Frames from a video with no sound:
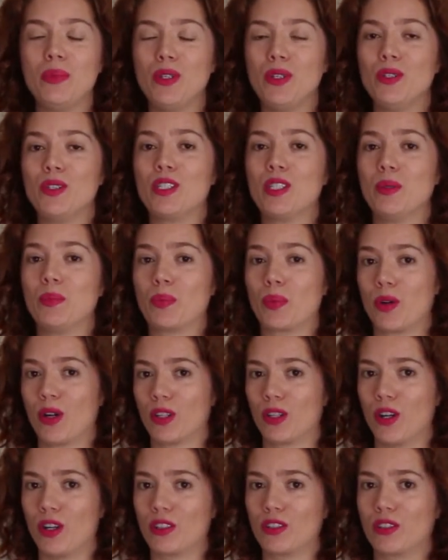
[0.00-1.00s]
beauty
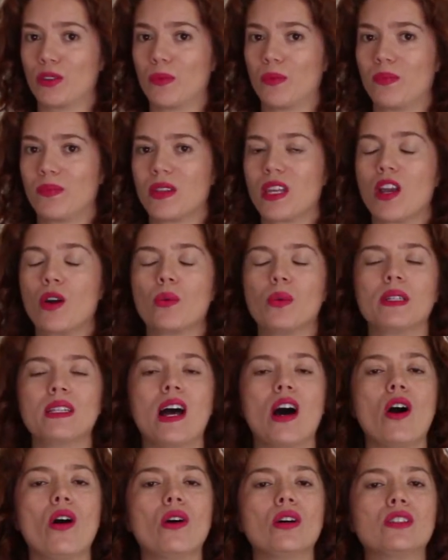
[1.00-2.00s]
products
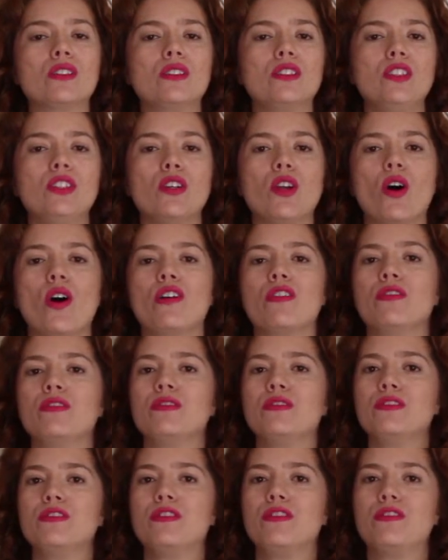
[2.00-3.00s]
without, you
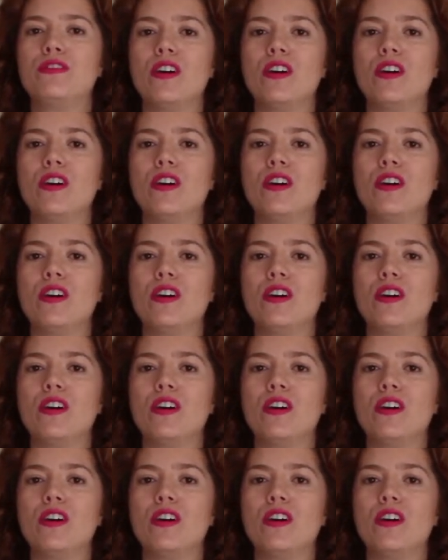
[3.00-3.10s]
know,